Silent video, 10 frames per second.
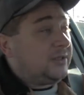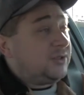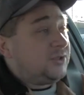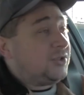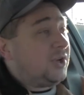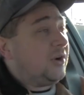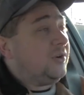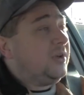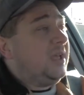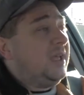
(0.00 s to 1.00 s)
and you should
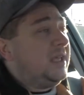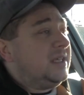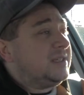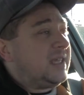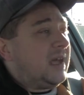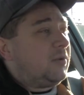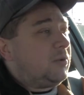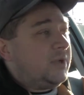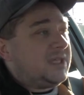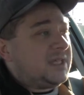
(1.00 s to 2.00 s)
know, is that when
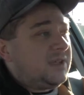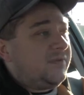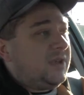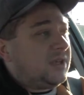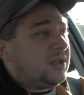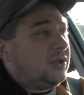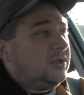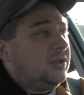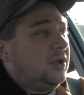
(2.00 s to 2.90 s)
we test a vehicle,